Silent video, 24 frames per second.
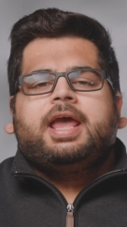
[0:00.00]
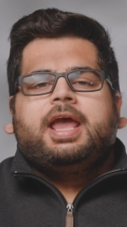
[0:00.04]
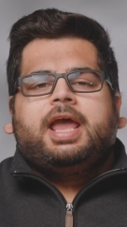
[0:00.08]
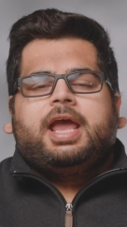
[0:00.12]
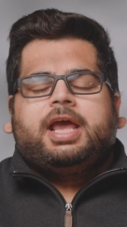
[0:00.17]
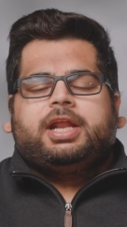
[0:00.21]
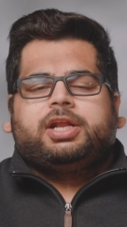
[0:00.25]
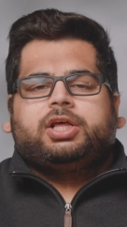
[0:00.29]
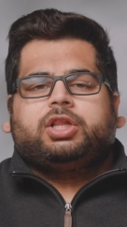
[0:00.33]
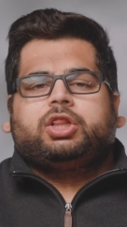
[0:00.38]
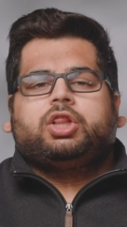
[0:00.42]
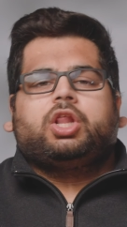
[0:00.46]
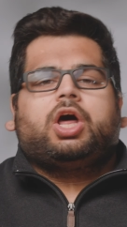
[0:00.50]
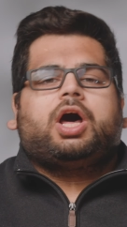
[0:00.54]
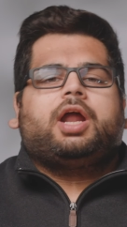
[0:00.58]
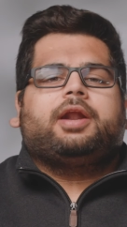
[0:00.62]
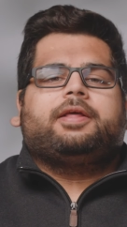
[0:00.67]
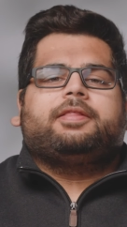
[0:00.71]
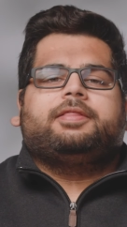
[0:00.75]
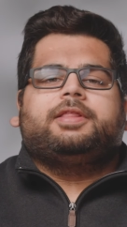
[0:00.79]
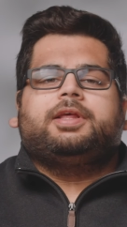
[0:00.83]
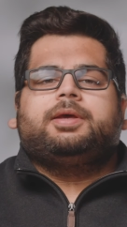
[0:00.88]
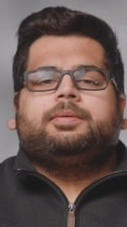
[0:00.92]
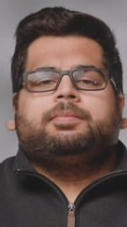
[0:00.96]
and a lot
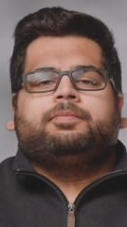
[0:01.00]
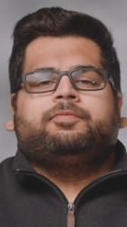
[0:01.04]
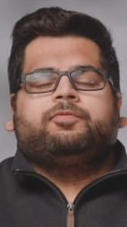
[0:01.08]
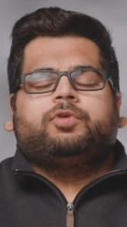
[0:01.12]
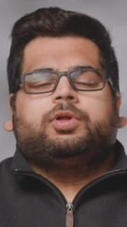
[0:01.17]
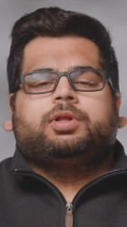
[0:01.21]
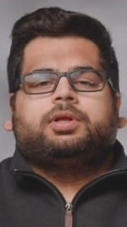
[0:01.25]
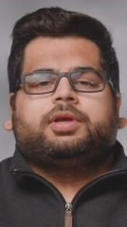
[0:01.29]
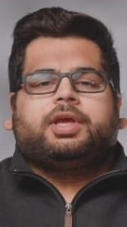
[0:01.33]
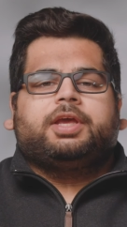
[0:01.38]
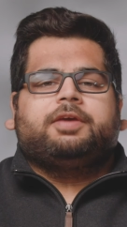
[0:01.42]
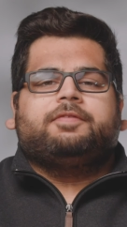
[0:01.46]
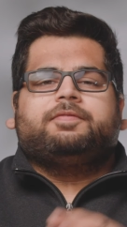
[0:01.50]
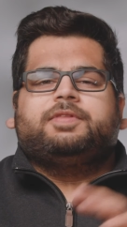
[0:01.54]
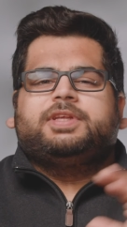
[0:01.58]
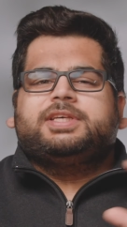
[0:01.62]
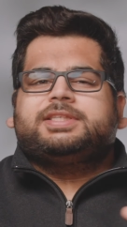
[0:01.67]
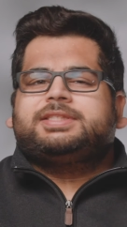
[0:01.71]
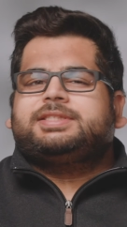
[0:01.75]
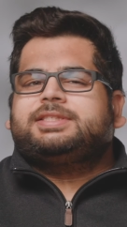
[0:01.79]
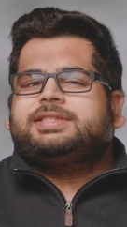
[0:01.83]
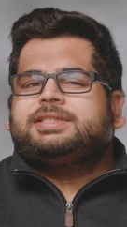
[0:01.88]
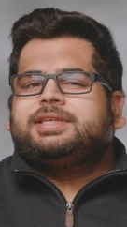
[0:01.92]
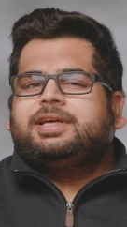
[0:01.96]
of them will give
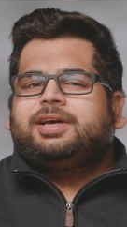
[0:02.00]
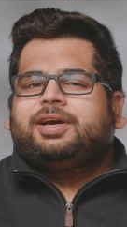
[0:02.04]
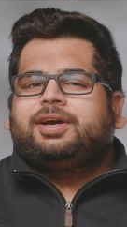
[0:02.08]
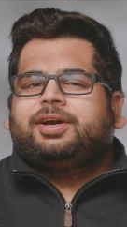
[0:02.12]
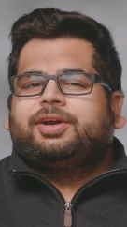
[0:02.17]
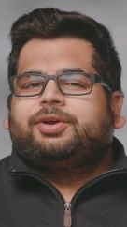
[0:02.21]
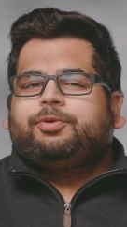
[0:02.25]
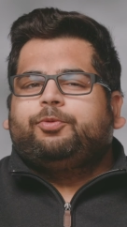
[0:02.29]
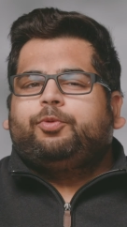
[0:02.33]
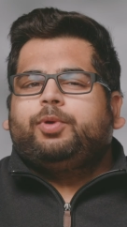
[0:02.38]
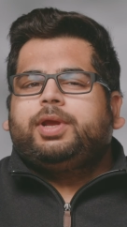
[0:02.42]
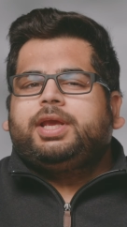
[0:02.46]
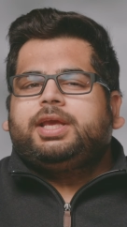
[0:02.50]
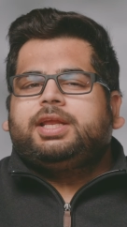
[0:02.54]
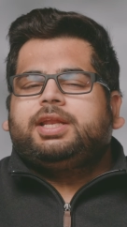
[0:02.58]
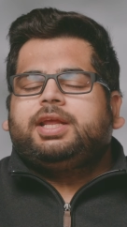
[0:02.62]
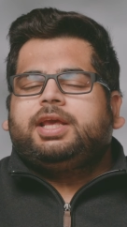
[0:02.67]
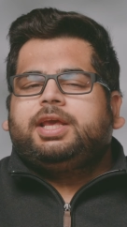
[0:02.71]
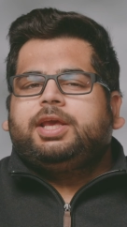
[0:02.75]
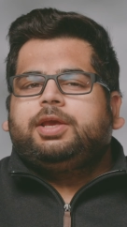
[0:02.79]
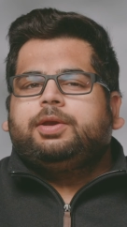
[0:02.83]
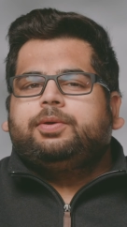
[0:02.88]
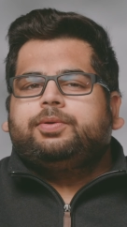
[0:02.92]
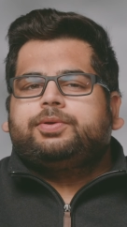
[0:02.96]
this green
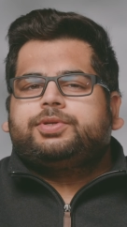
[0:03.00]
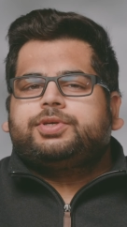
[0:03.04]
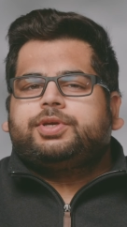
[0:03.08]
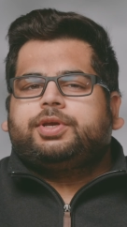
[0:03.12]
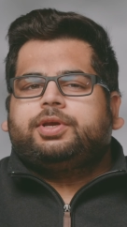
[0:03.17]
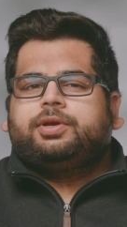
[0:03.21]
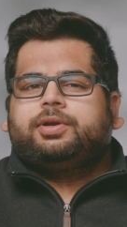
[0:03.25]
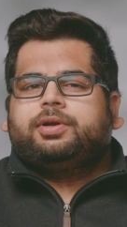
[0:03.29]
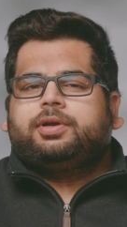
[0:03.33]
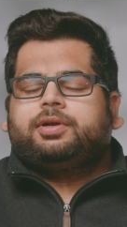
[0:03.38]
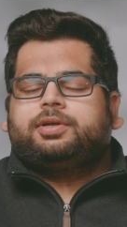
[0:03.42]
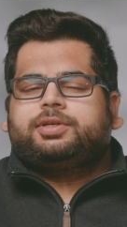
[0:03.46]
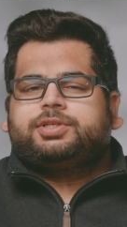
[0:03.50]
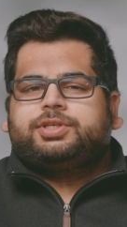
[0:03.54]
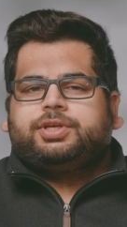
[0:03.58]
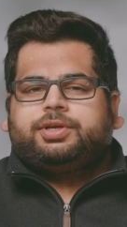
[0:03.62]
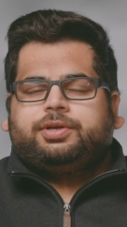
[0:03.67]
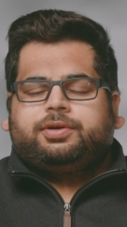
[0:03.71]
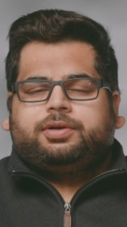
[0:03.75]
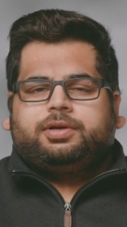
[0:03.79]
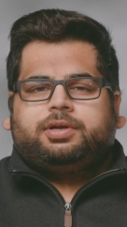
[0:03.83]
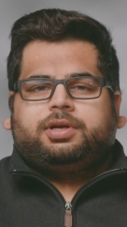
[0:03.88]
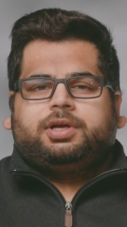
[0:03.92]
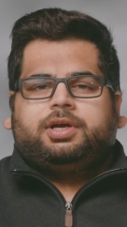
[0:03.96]
hue to
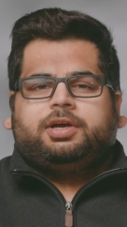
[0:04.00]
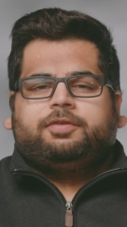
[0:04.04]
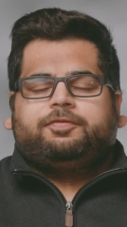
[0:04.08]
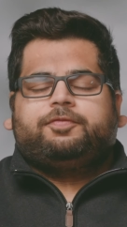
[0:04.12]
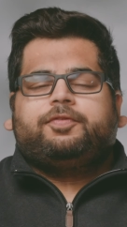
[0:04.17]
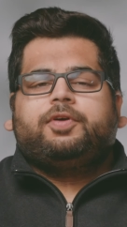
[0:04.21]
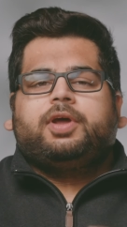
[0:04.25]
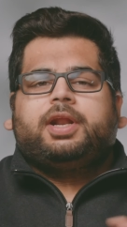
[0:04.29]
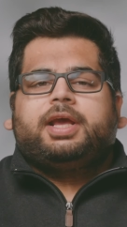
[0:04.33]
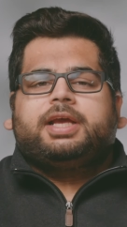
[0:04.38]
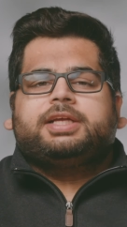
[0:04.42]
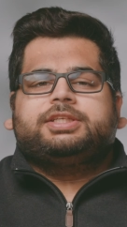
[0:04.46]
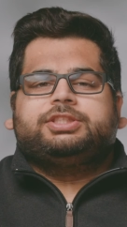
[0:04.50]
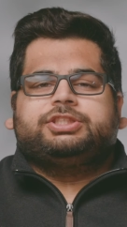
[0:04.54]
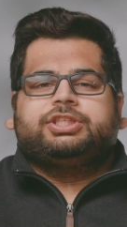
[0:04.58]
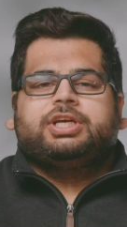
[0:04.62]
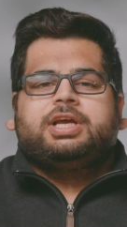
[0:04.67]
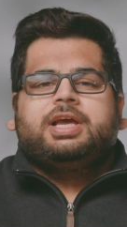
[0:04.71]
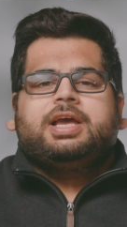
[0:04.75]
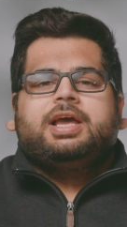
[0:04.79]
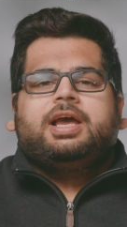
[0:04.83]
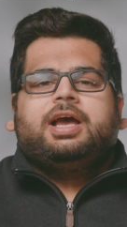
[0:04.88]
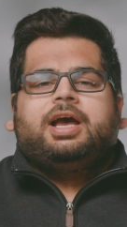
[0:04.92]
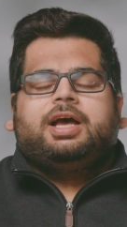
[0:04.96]
your footage
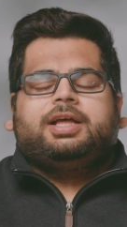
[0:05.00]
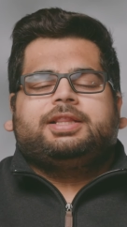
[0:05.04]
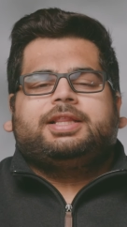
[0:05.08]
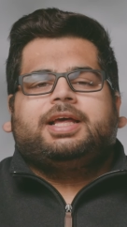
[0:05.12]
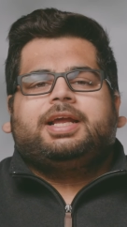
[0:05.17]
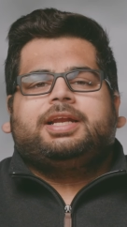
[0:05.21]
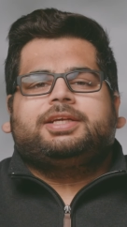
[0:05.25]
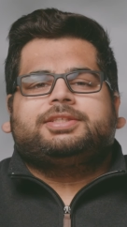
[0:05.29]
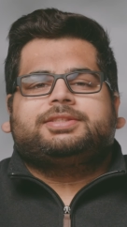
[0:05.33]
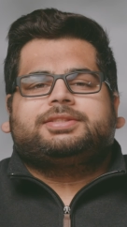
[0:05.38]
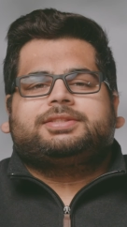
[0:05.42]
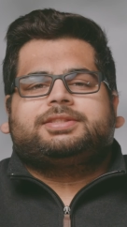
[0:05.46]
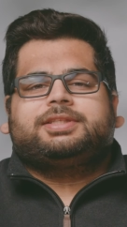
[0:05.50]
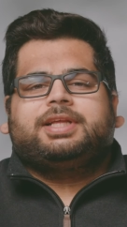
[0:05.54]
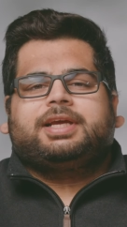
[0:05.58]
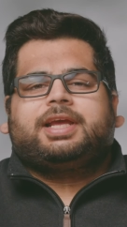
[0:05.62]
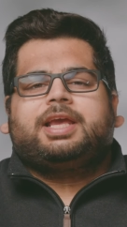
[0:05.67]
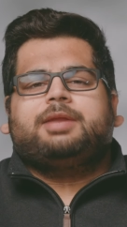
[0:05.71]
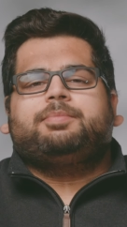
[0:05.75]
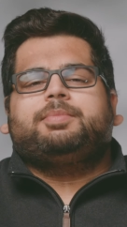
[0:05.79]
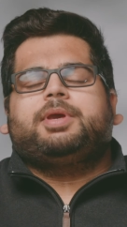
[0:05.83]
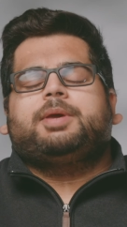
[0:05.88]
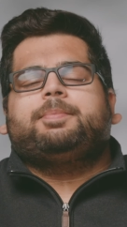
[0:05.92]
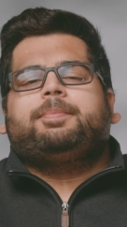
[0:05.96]
that
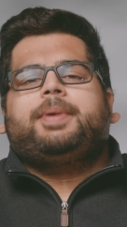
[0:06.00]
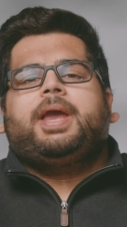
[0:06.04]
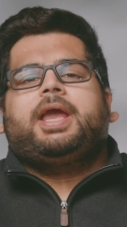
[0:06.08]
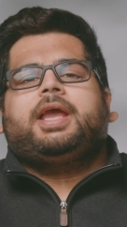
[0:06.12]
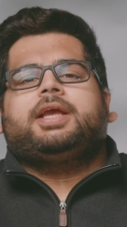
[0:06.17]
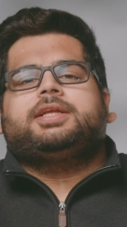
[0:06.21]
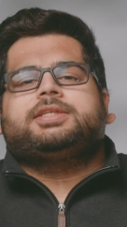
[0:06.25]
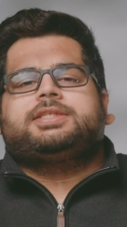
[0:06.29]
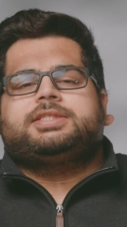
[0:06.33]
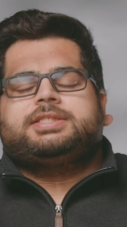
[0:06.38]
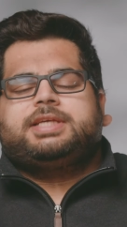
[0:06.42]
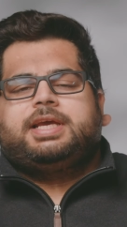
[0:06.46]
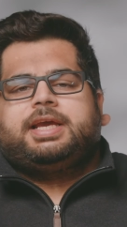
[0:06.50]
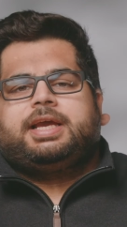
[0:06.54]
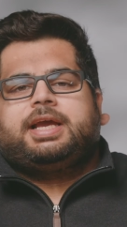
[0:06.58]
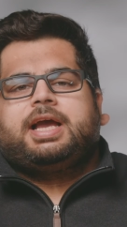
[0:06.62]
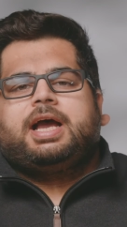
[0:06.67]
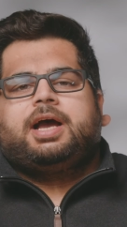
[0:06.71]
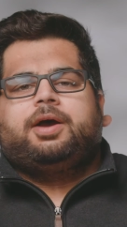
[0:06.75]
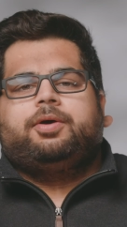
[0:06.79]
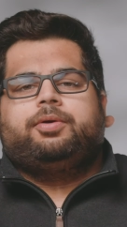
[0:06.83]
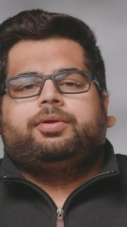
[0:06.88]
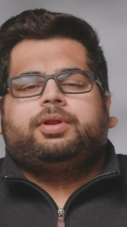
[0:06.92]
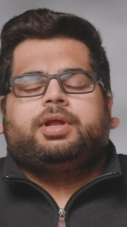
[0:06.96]
can be a pain to take
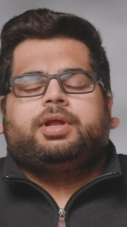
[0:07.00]
out,